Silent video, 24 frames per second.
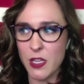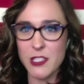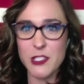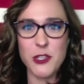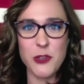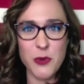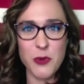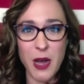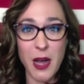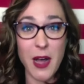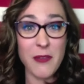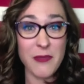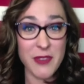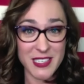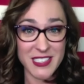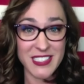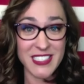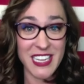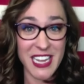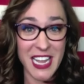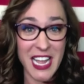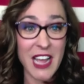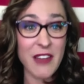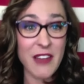because you
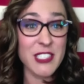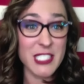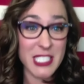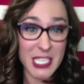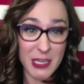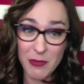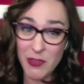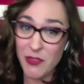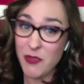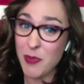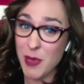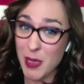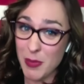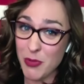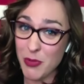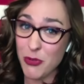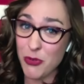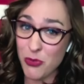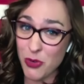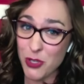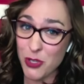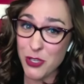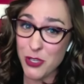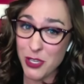obviously have a team of
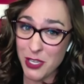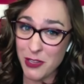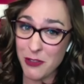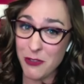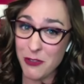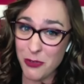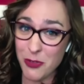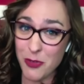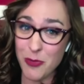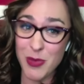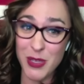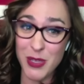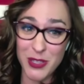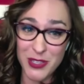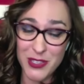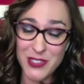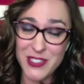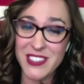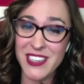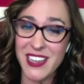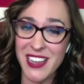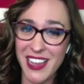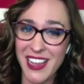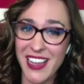people who are looking through the
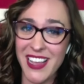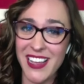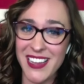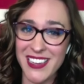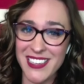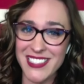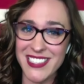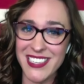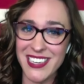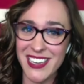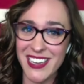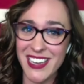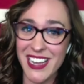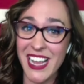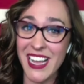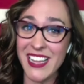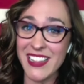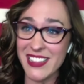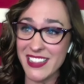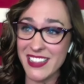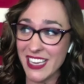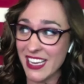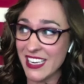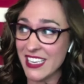bills. And
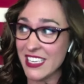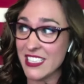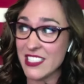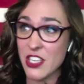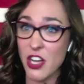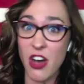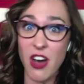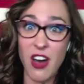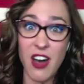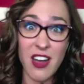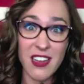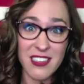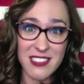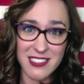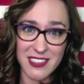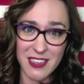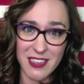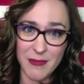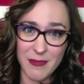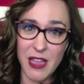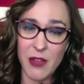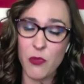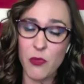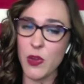that is
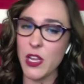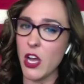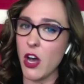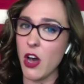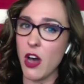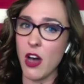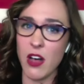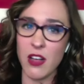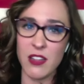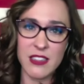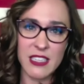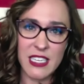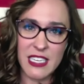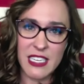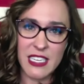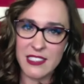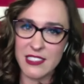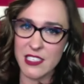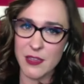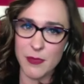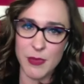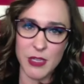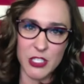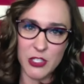awesome. And we all
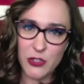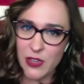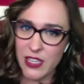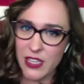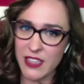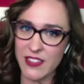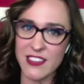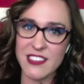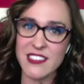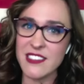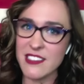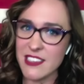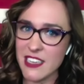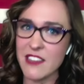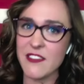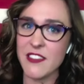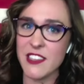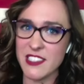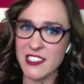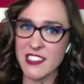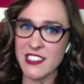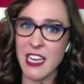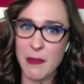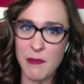need to be doing
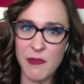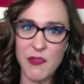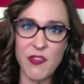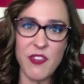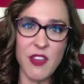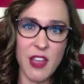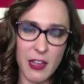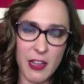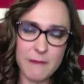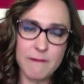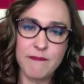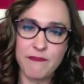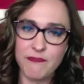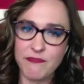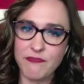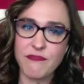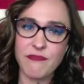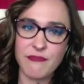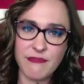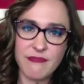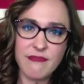the same thing.